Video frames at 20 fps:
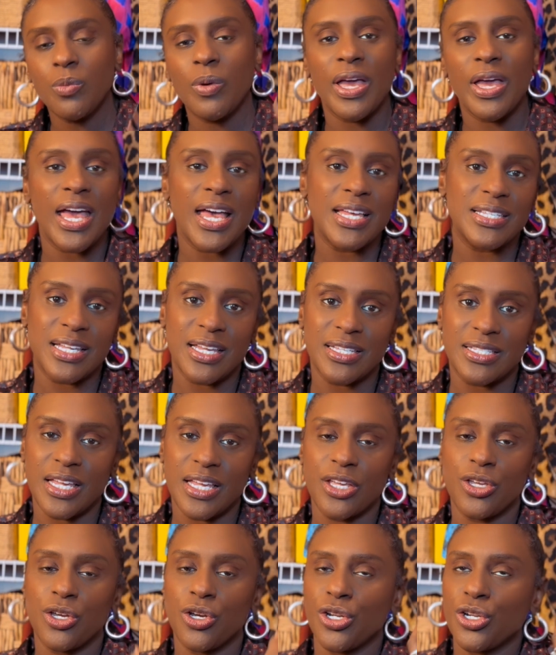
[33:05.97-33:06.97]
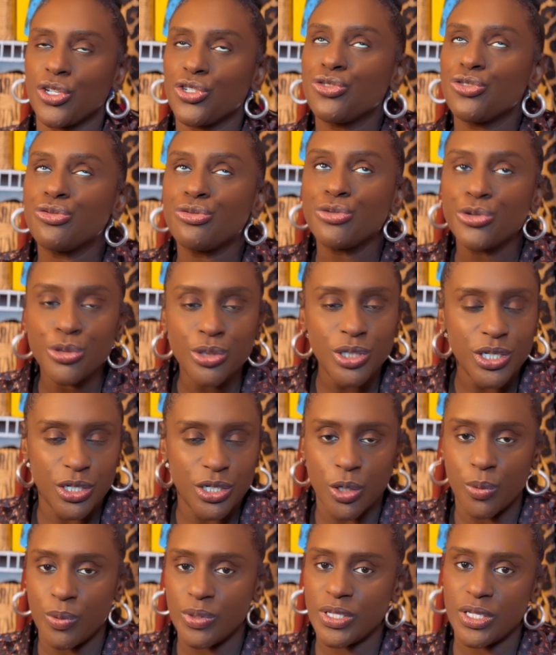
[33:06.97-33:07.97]
way, as I said, you're going to truly
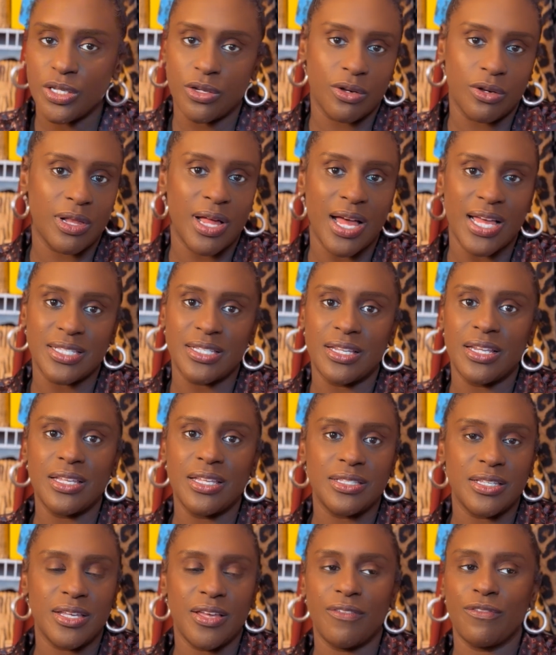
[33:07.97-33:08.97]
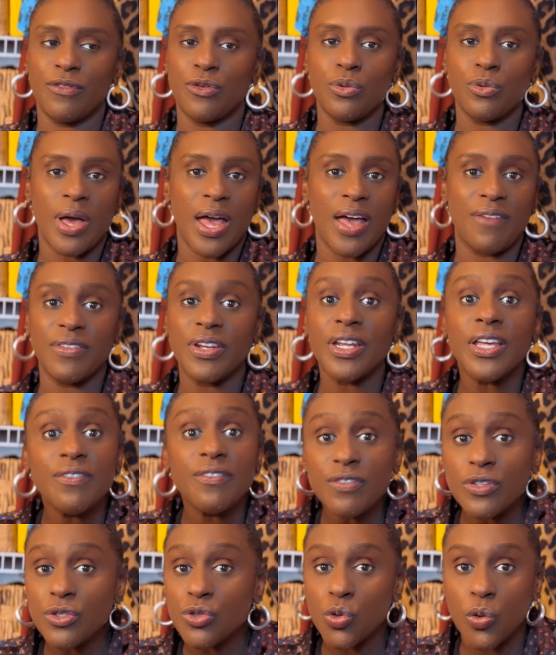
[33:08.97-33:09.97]
know what's in your closet is if you have an
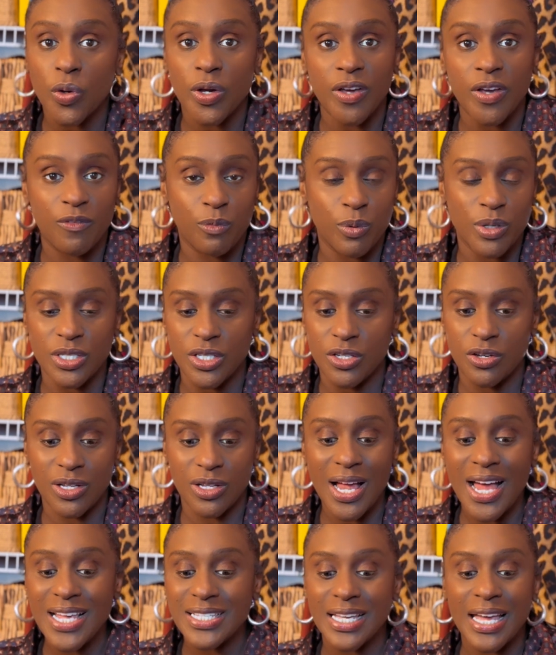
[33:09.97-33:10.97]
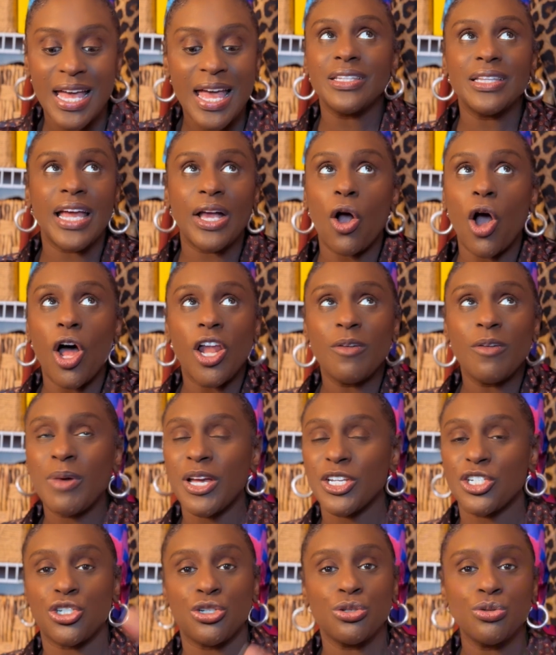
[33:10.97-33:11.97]
inventory of what's in your closet. Like all of
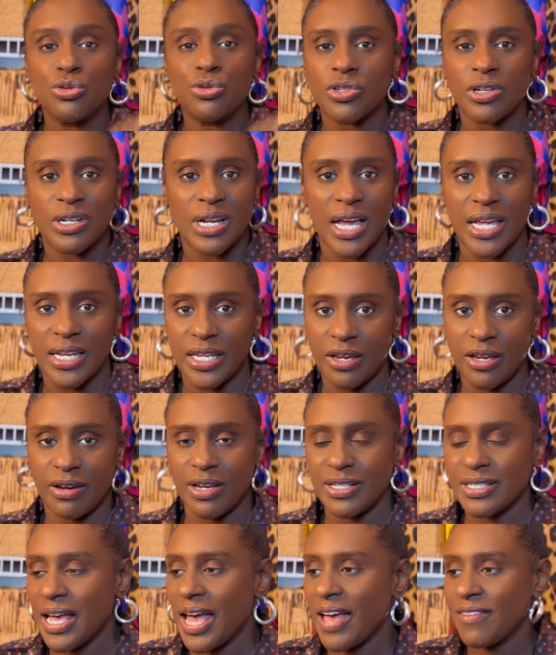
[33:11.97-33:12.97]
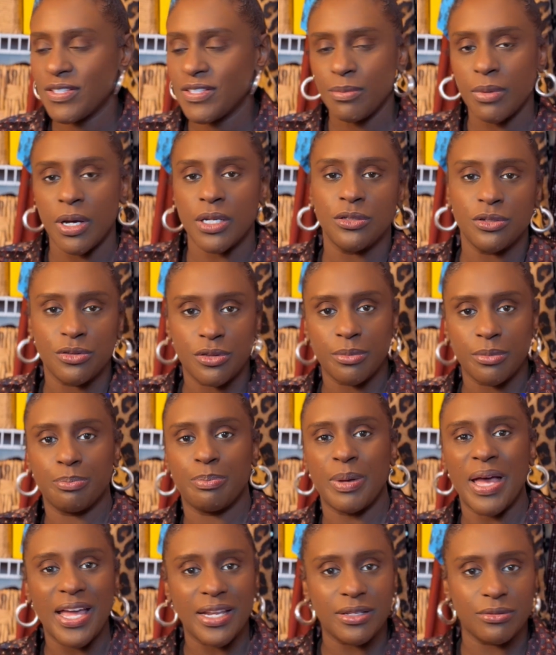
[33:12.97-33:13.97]
my shoes are not in here because I have some under the
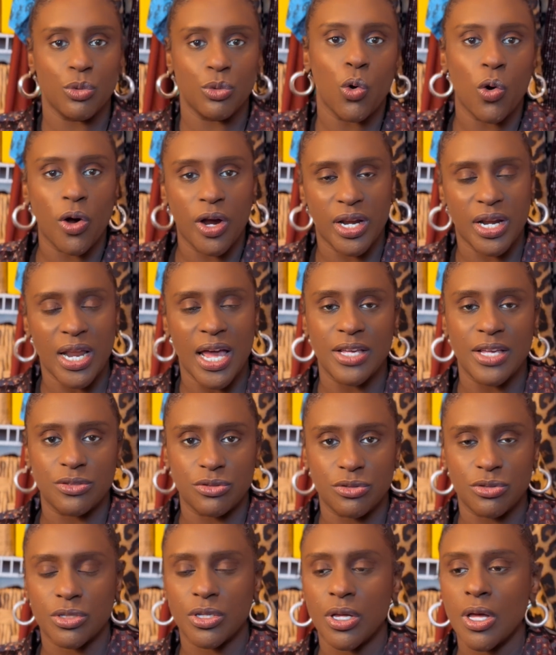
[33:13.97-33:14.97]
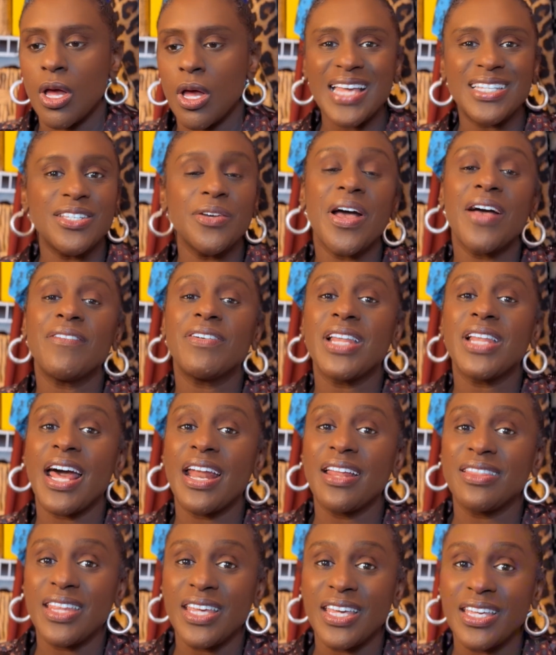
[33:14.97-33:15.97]
bed organizers. I still have a lot
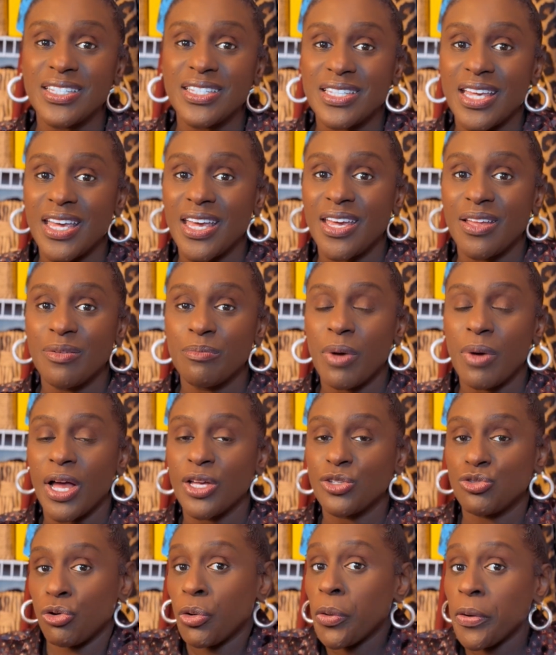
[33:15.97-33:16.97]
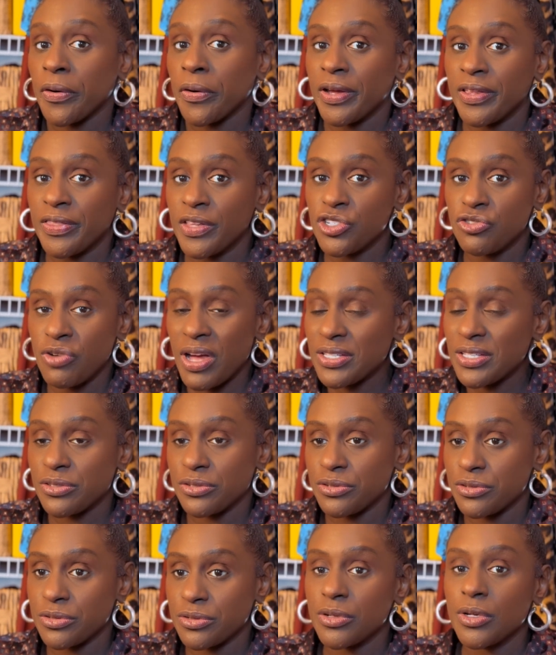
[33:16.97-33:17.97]
of things in my drawer, in the
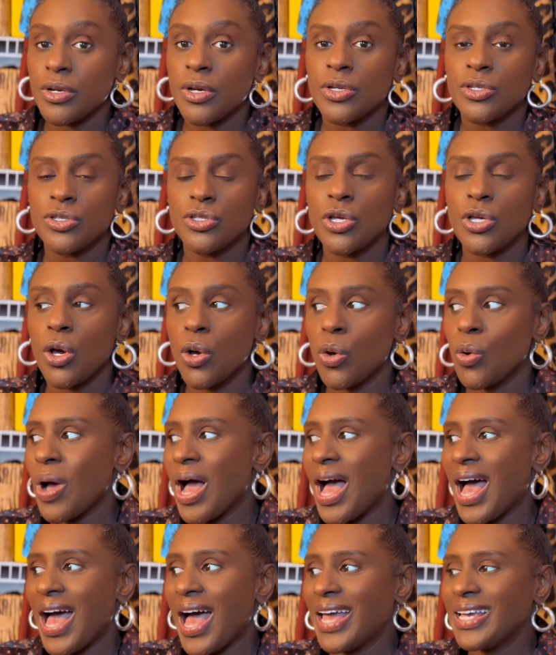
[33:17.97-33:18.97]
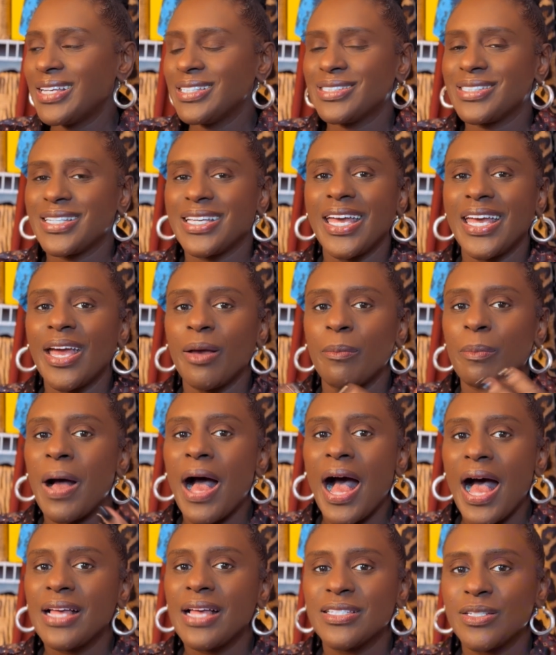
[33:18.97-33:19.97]
dresser. So I can't
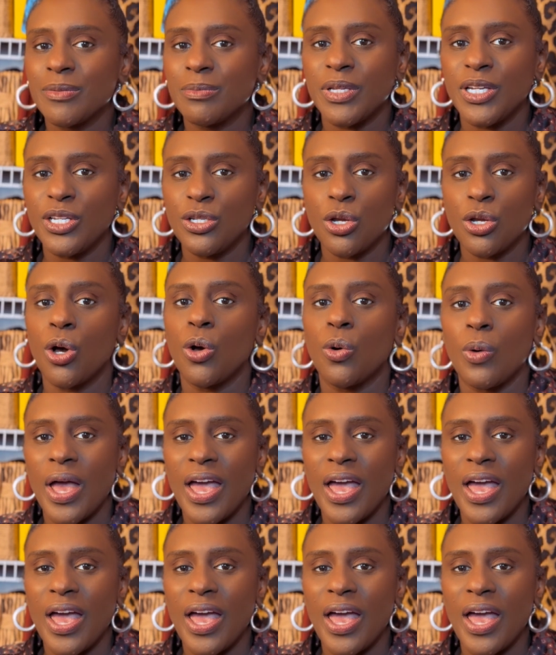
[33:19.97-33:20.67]
possibly know